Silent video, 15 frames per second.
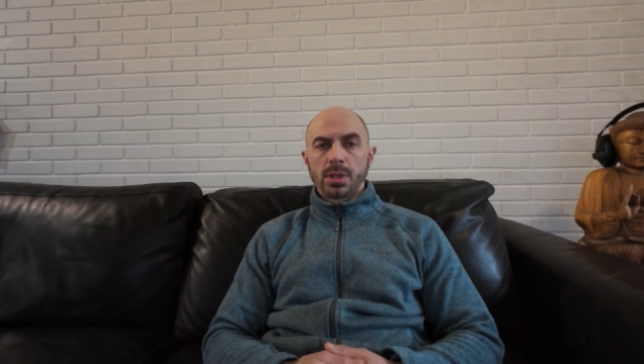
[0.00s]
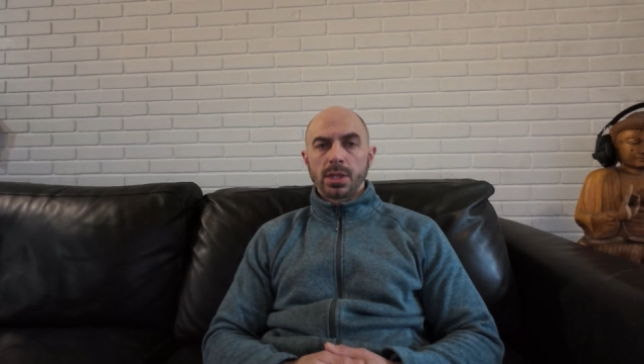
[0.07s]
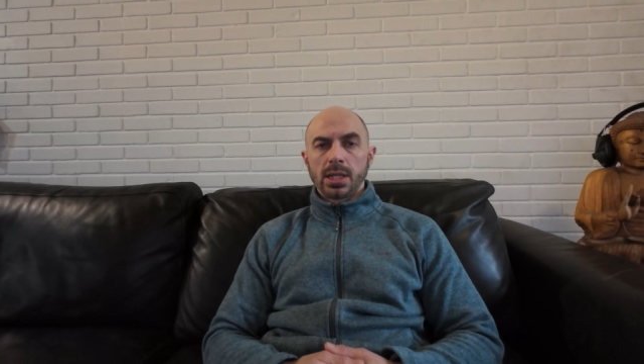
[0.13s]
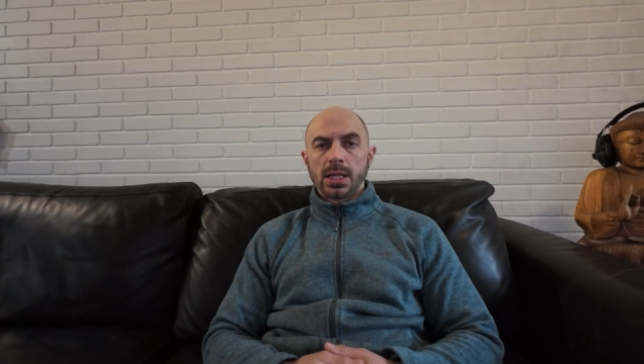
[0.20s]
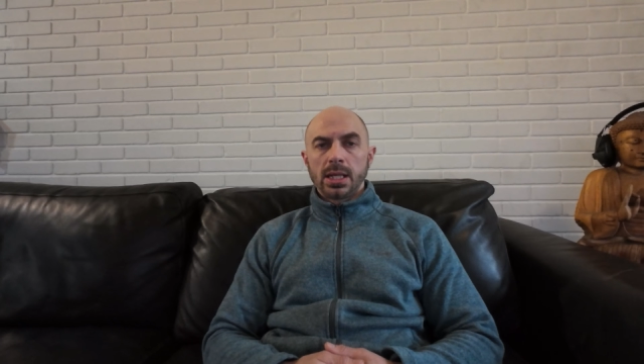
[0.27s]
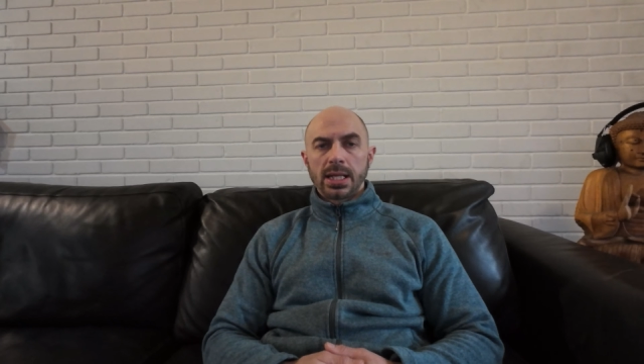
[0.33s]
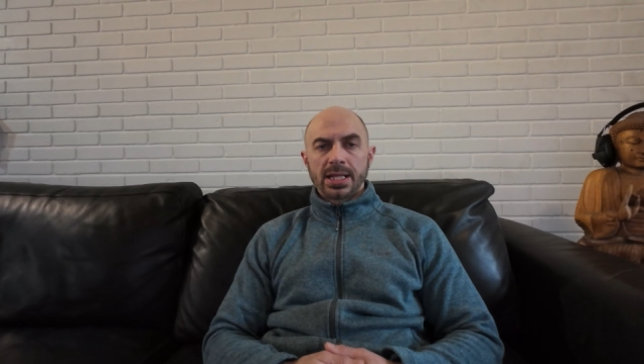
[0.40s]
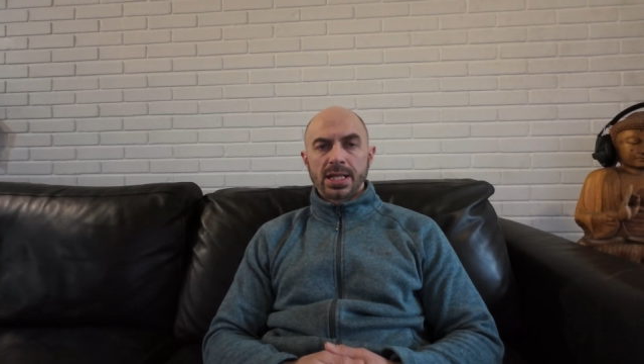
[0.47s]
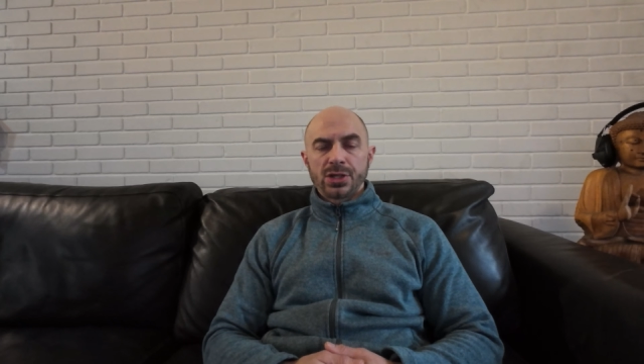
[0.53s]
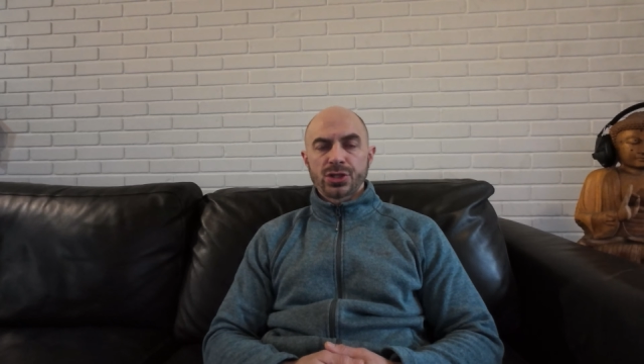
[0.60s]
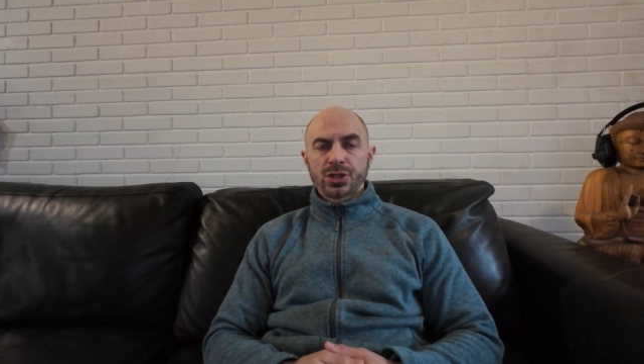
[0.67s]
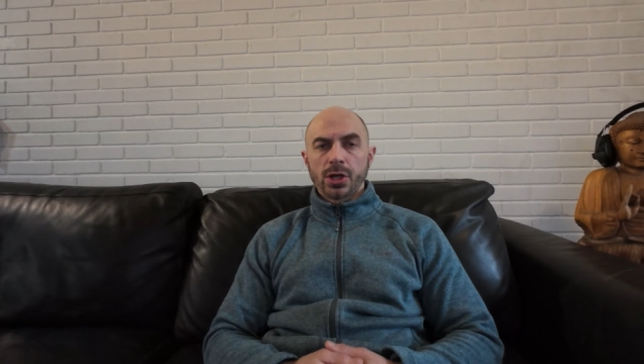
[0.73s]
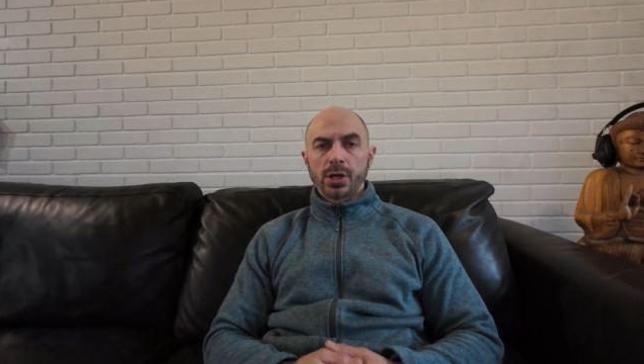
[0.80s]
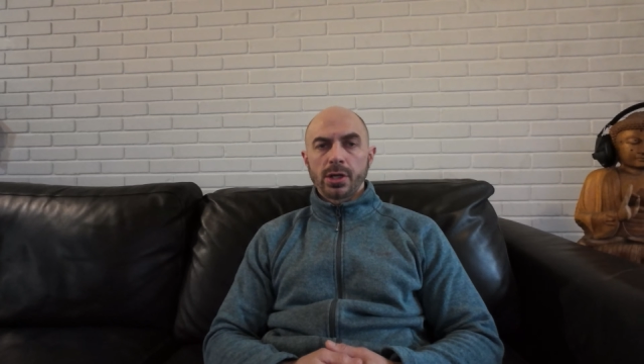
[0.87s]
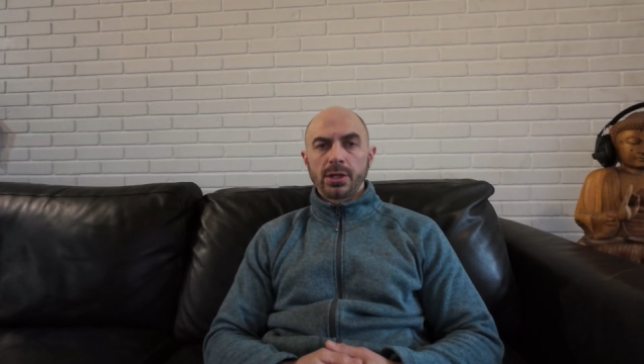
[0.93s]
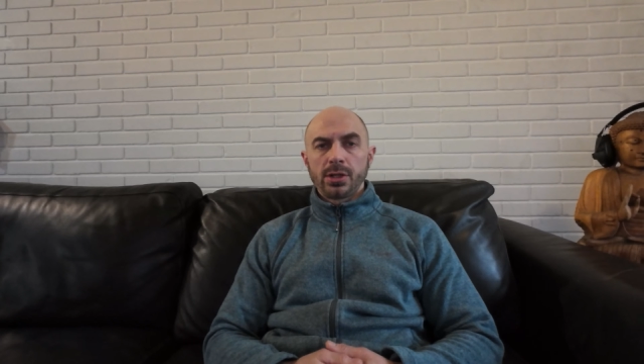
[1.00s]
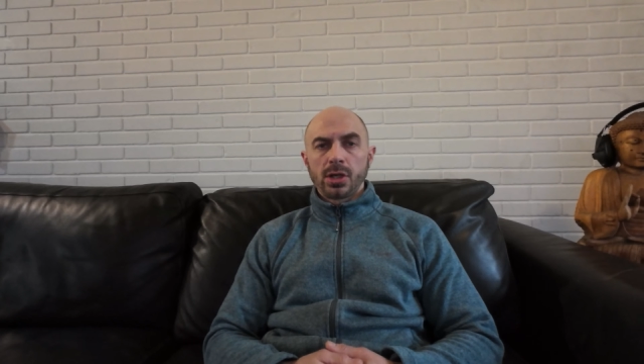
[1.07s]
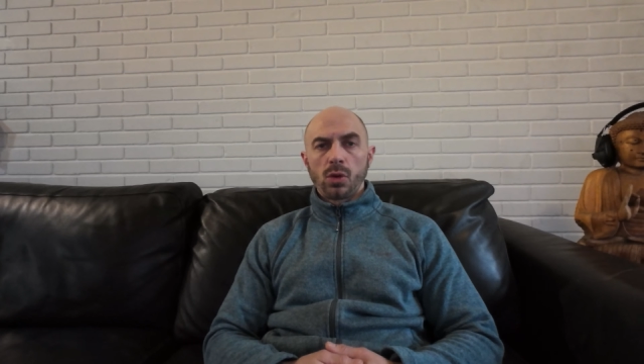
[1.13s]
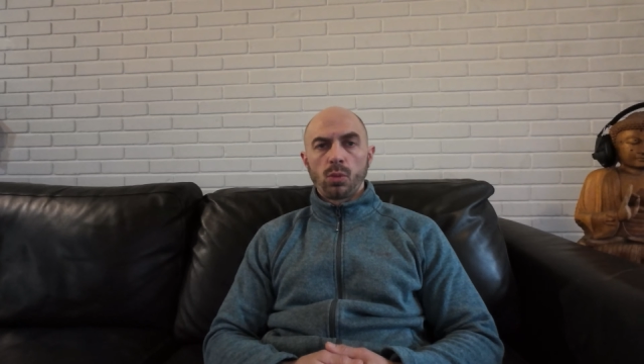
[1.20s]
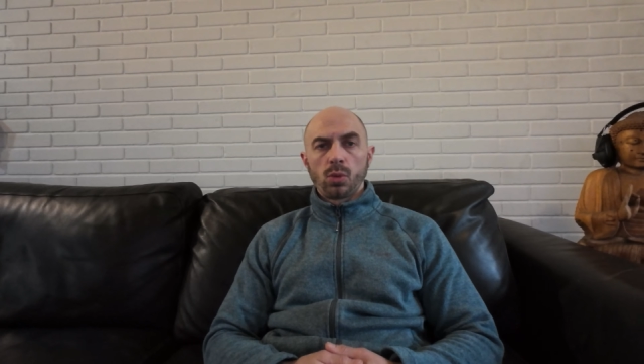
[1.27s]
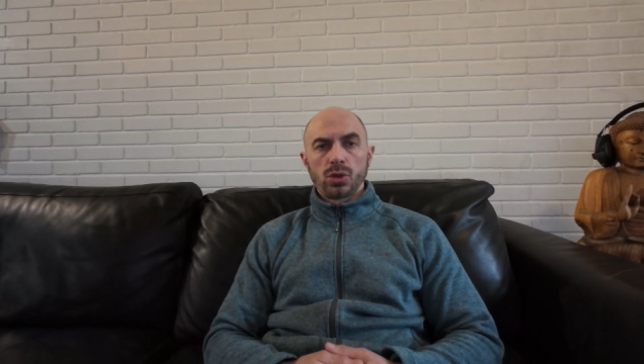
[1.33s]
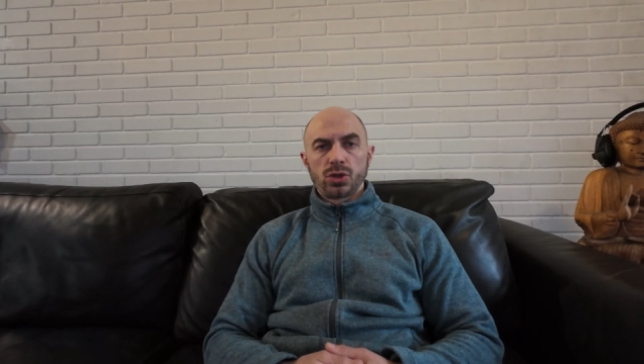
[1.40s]
me. They certainly
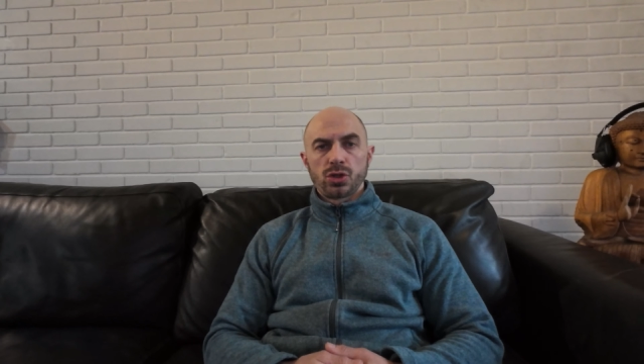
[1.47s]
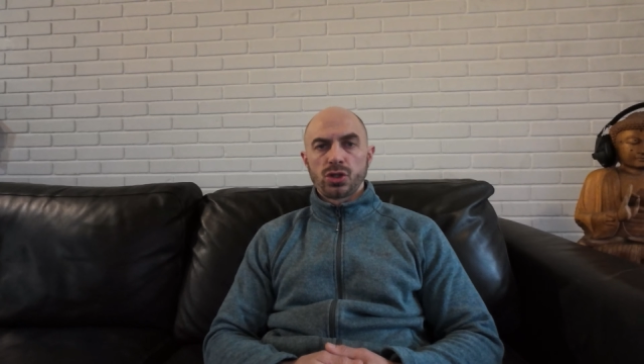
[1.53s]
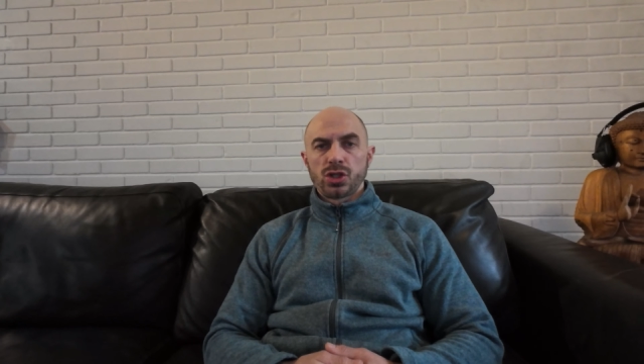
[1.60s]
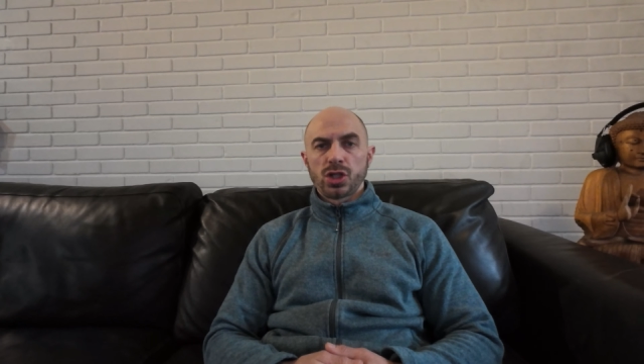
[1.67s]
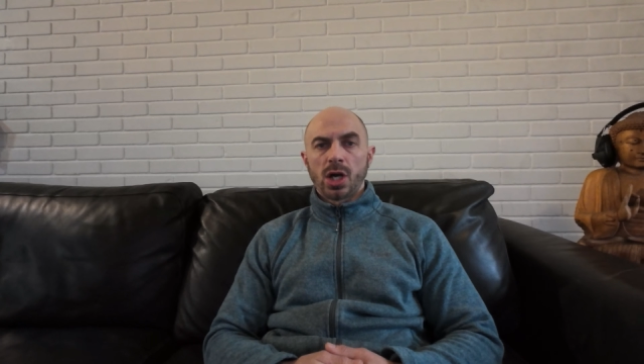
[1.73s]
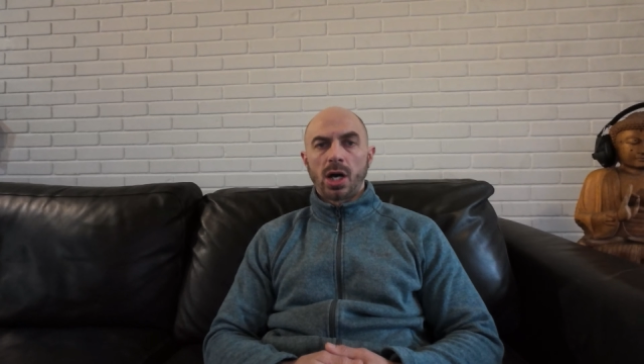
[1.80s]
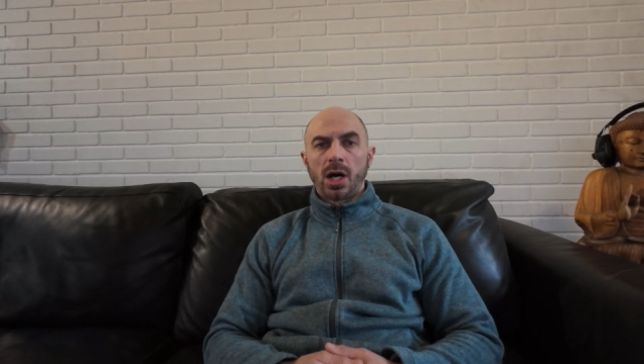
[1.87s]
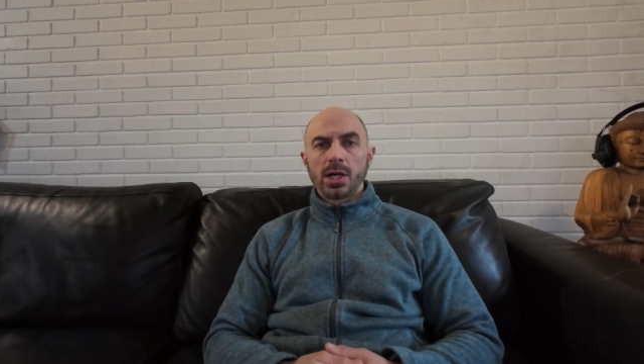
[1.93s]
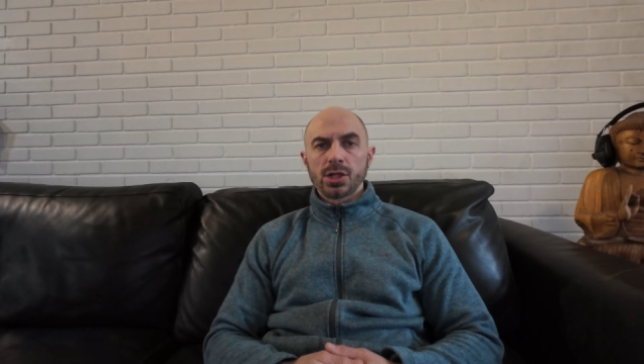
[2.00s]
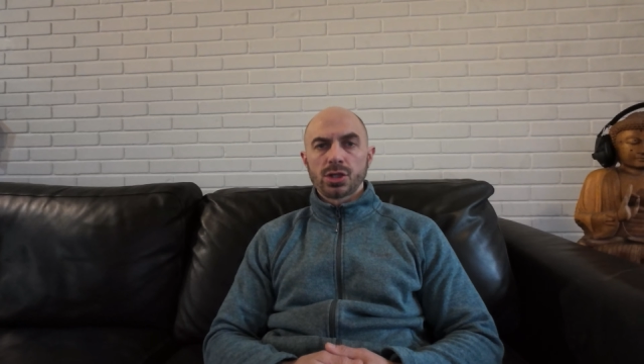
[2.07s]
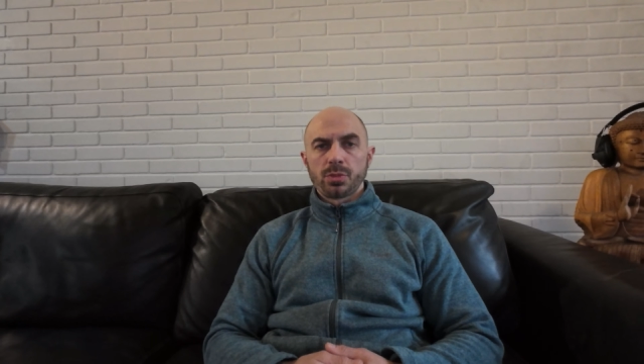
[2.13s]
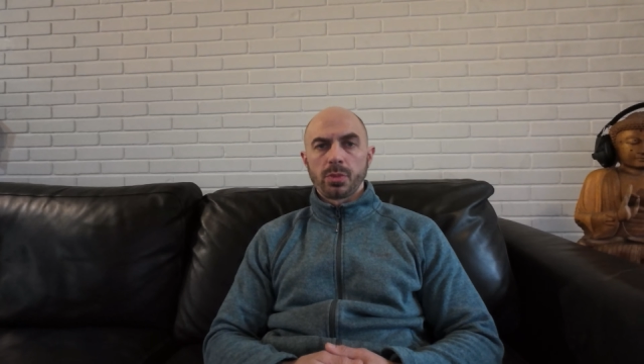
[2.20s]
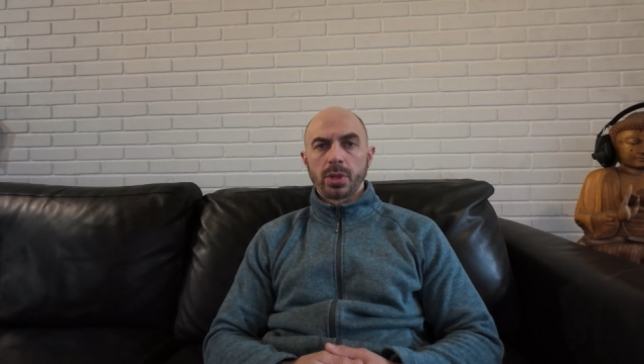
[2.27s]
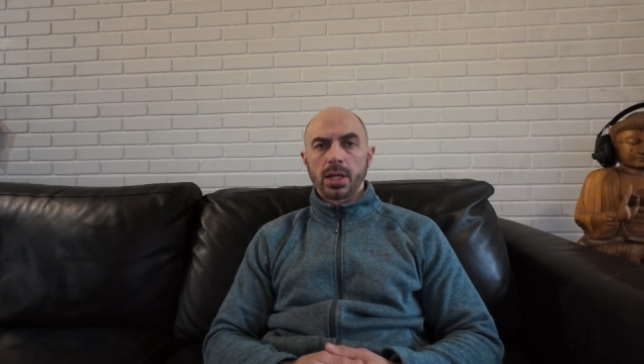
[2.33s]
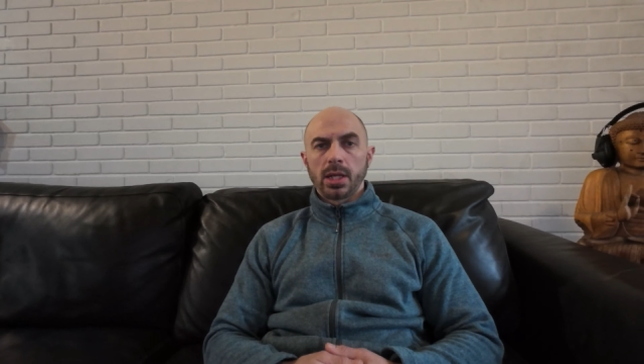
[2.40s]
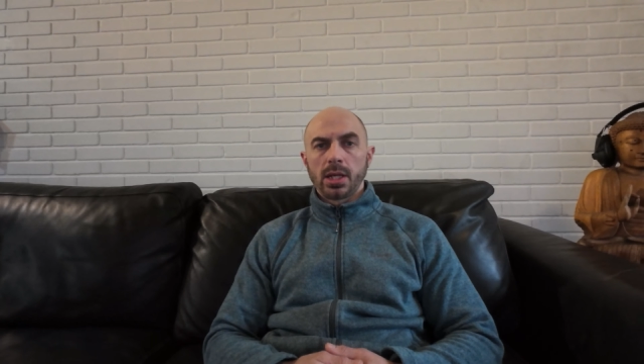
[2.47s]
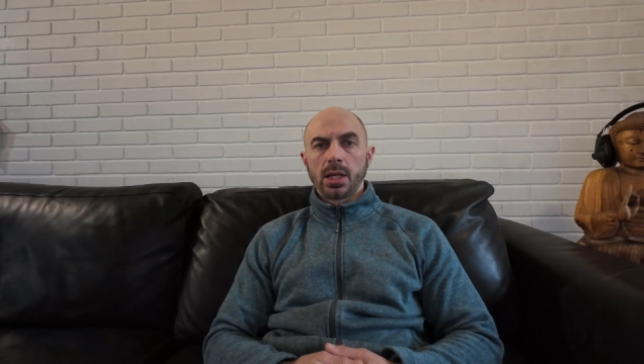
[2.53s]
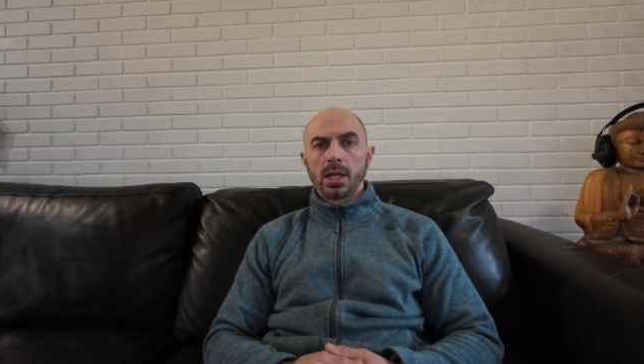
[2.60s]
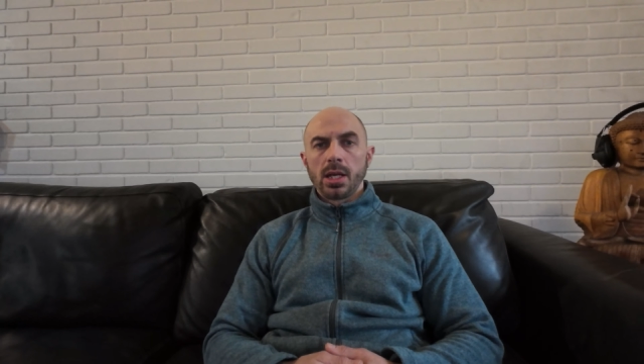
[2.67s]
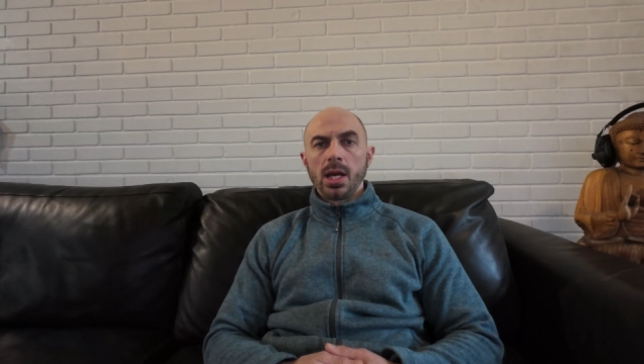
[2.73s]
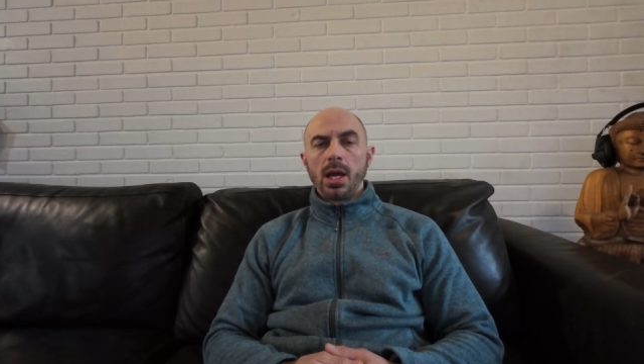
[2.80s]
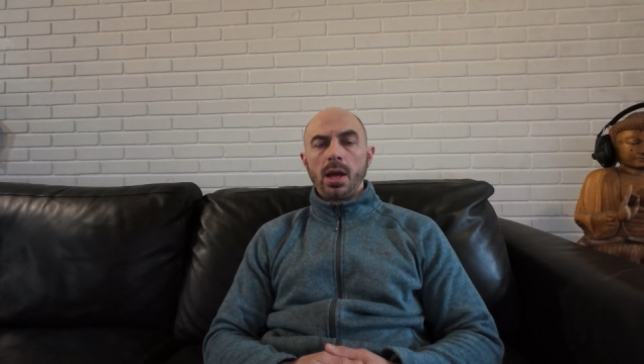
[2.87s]
don't want to charge me,